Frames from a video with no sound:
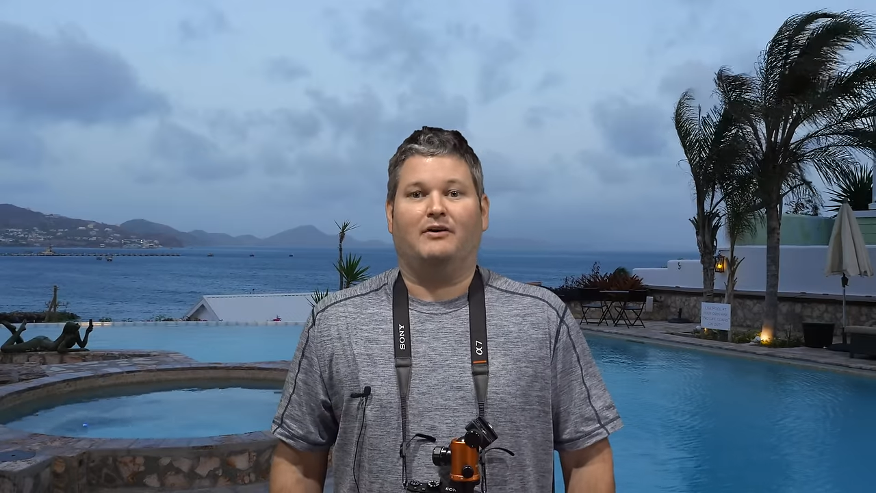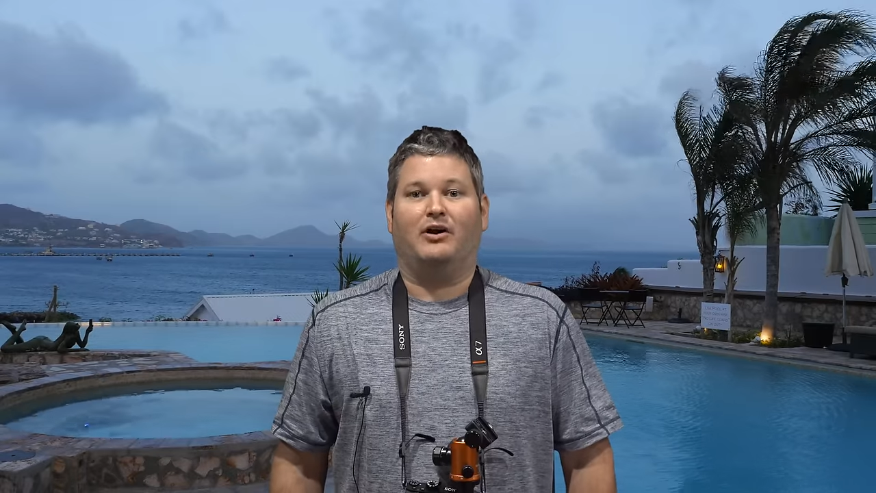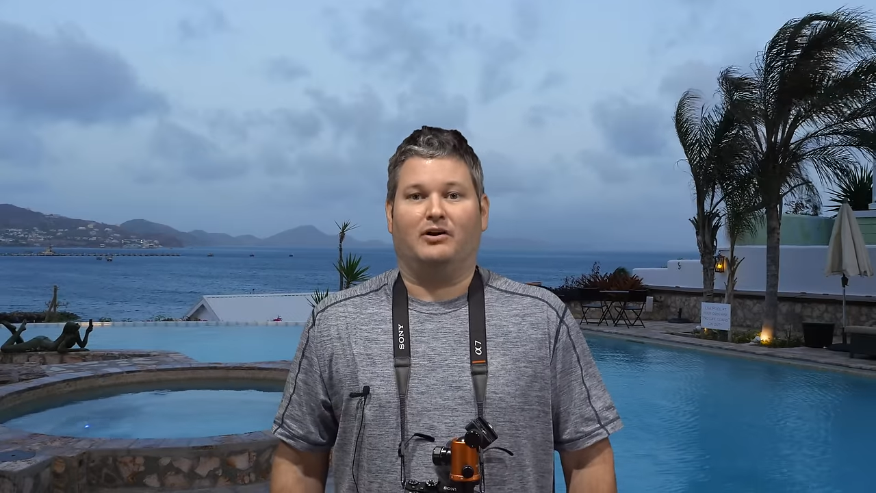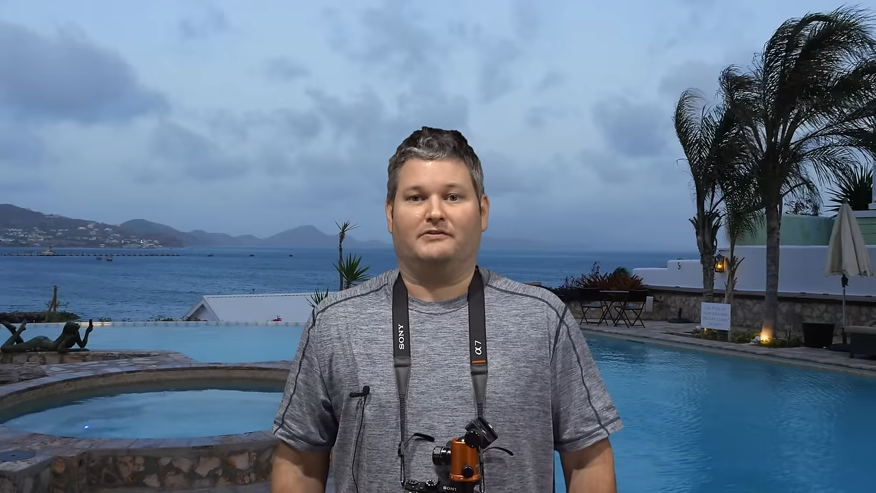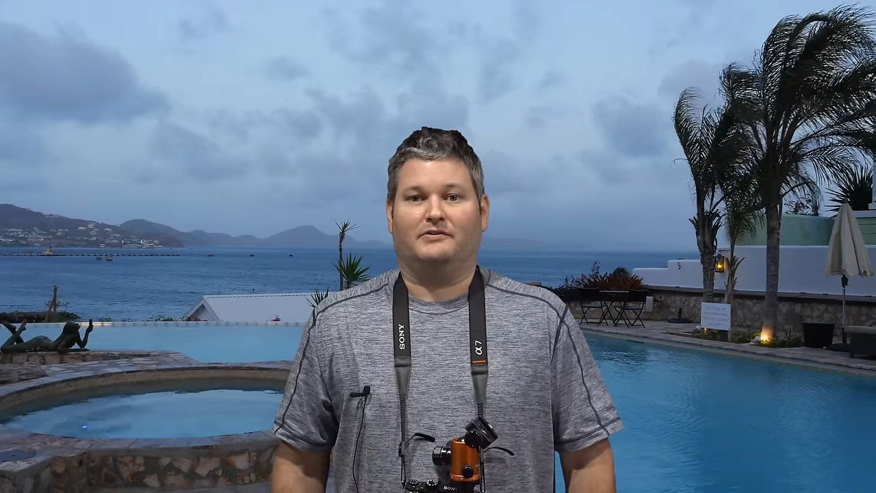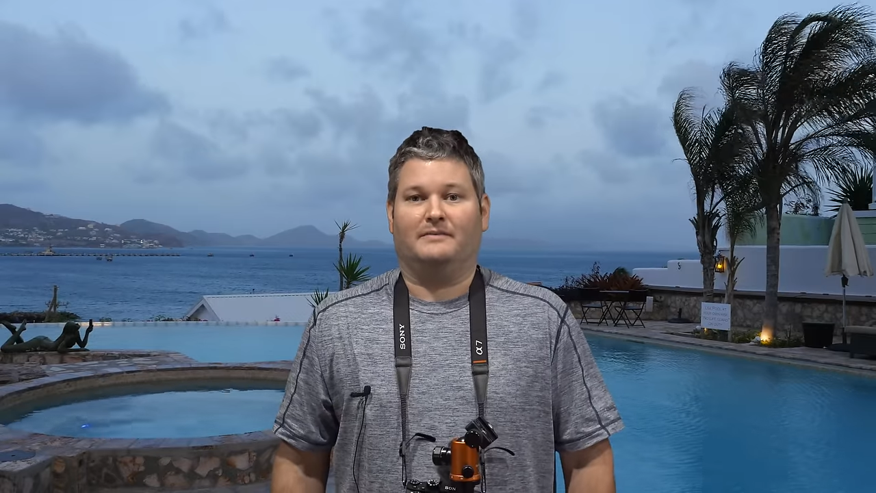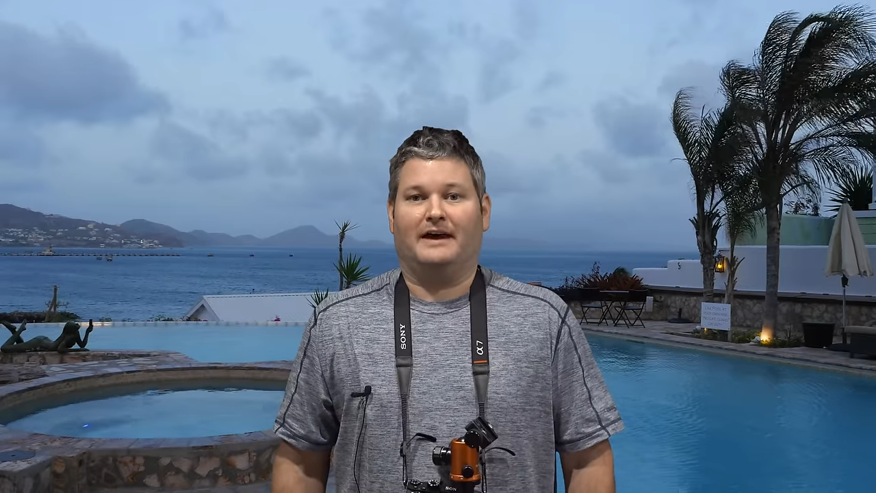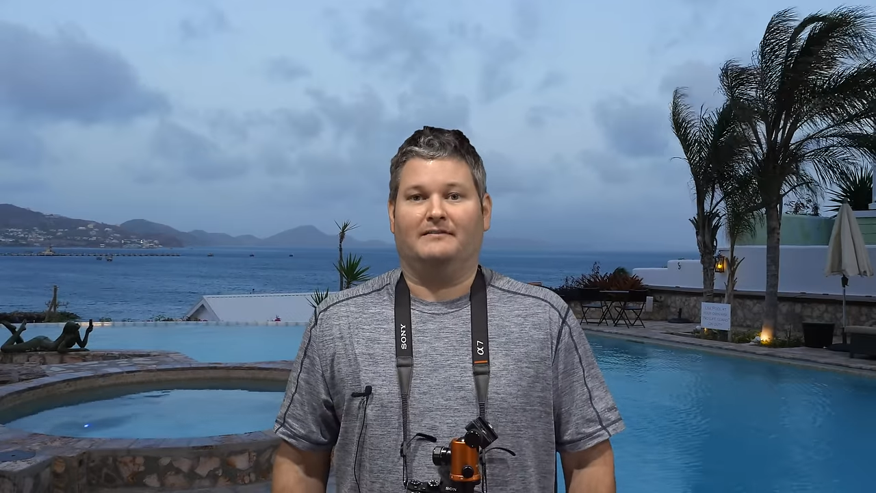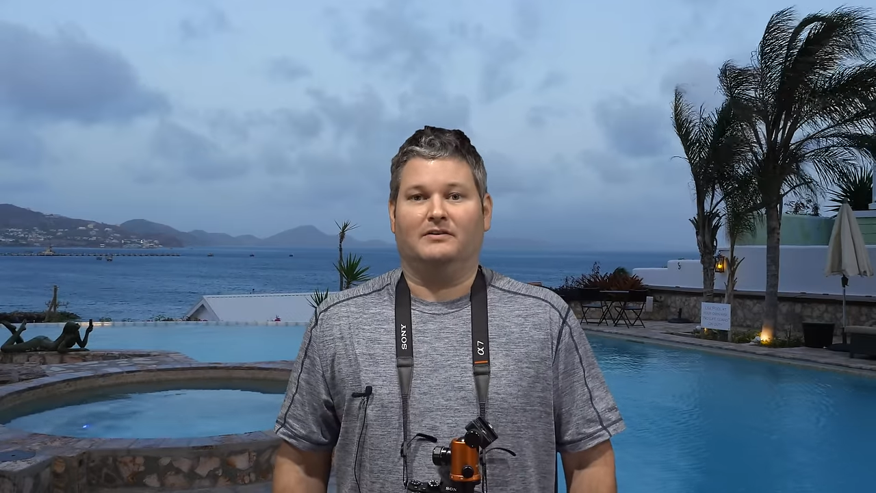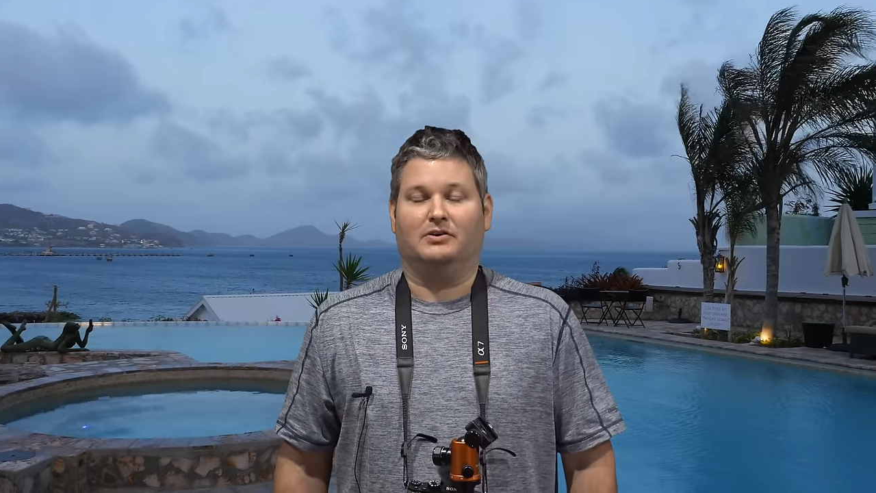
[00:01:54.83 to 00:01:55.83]
awesome
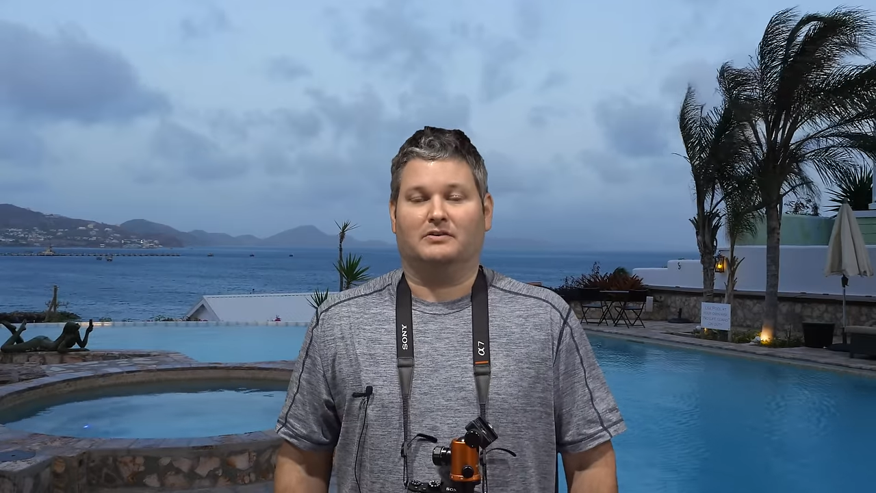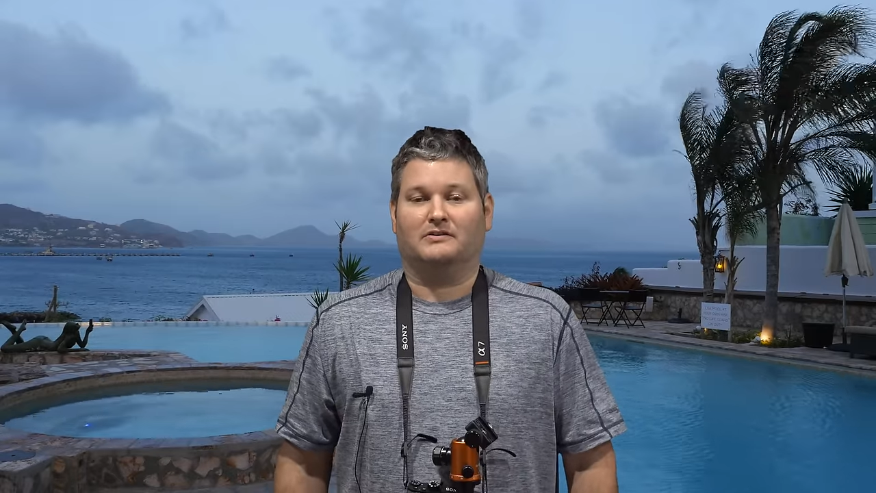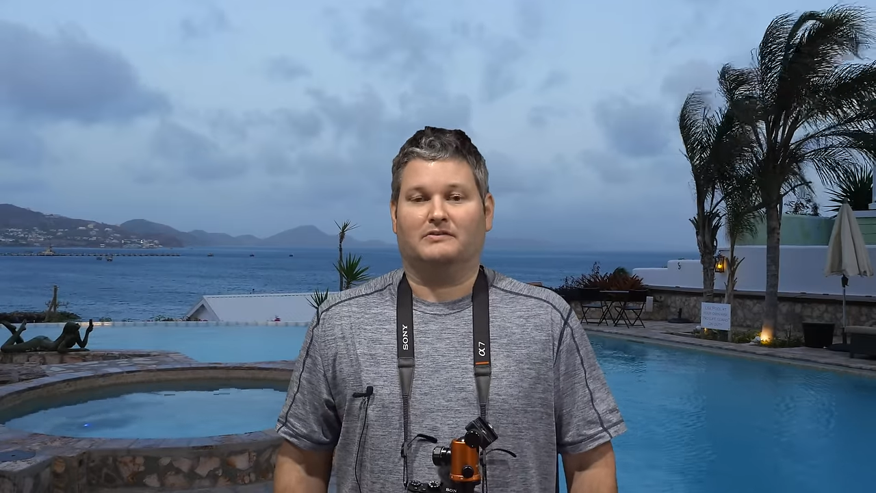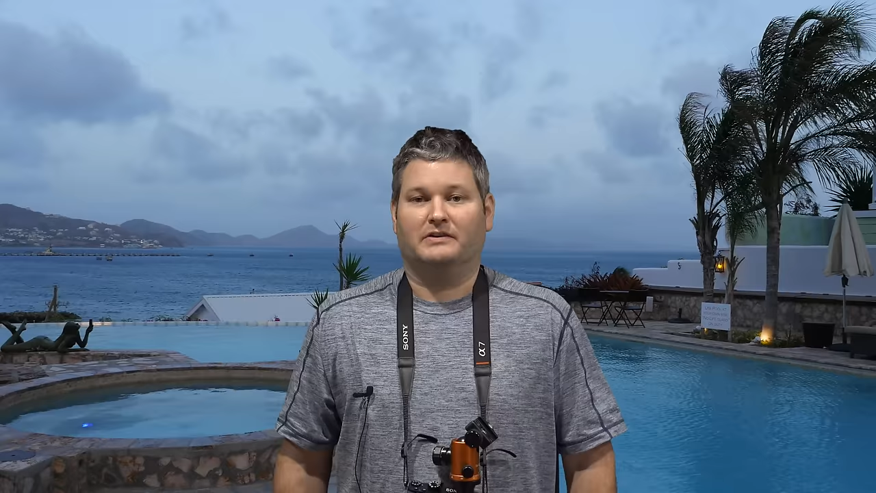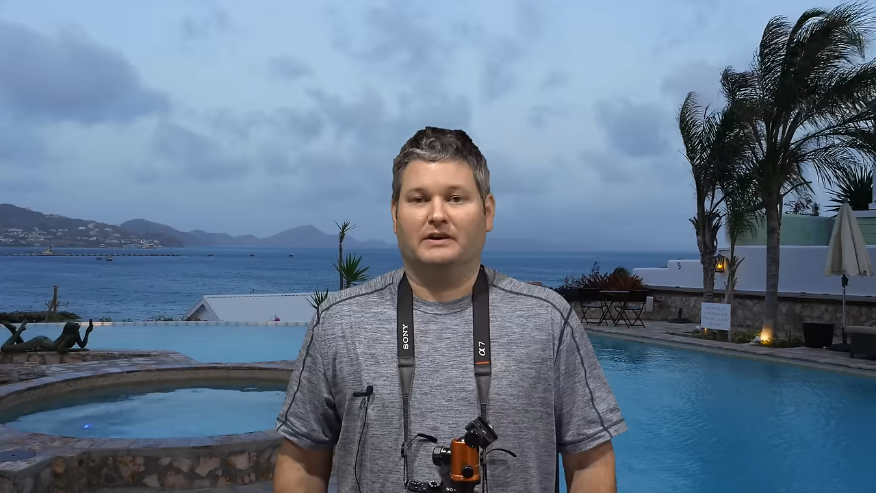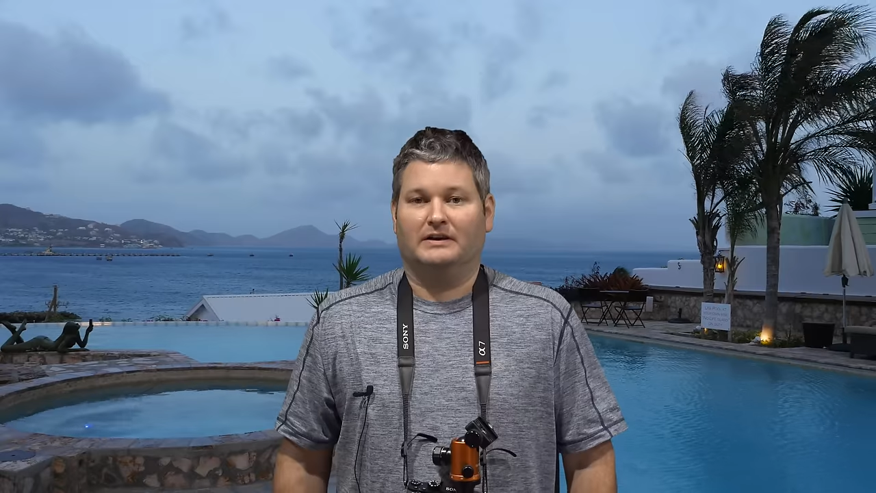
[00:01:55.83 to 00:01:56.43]
that looks